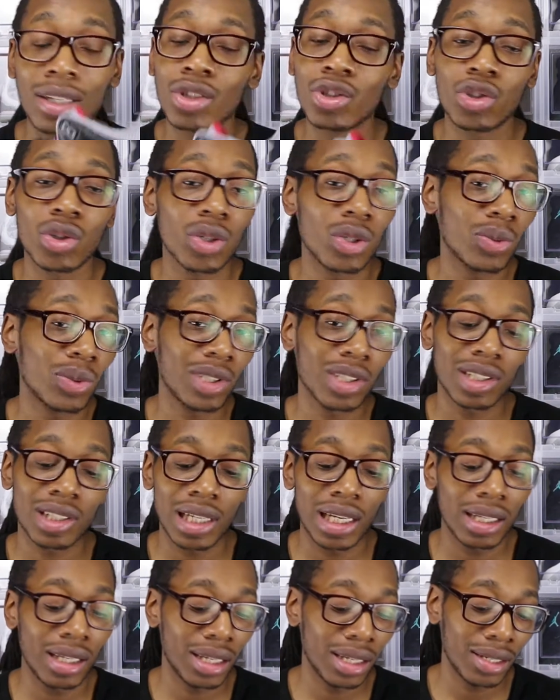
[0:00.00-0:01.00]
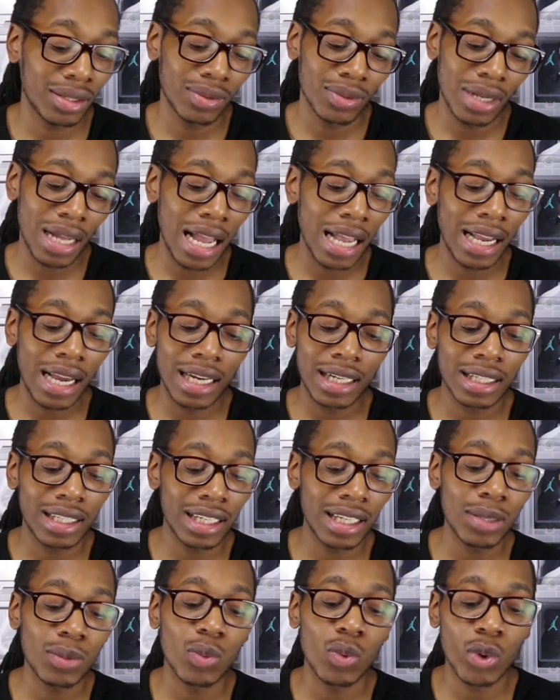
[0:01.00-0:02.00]
Jordan was just like, yeah, I got to
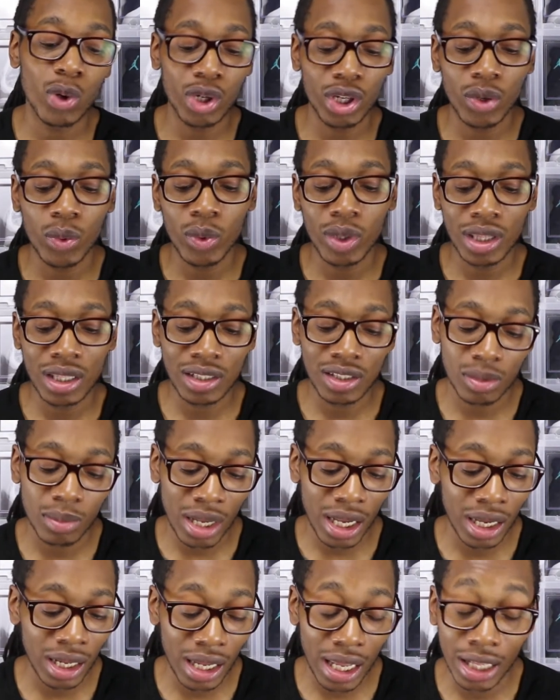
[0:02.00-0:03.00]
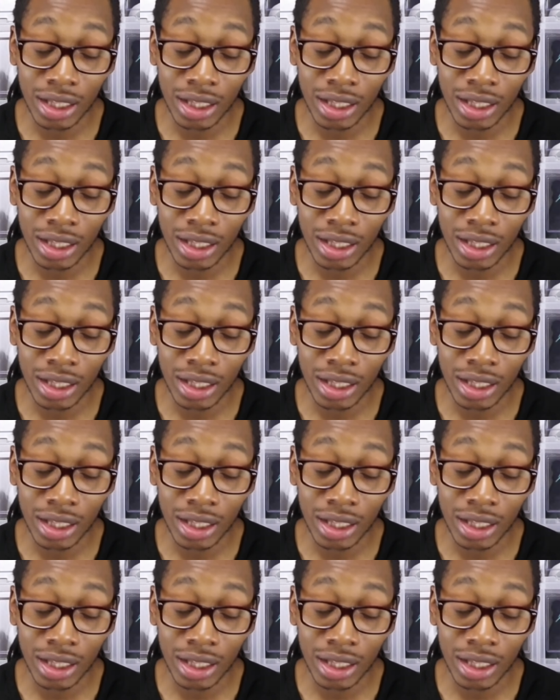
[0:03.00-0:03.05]
keep working with this man.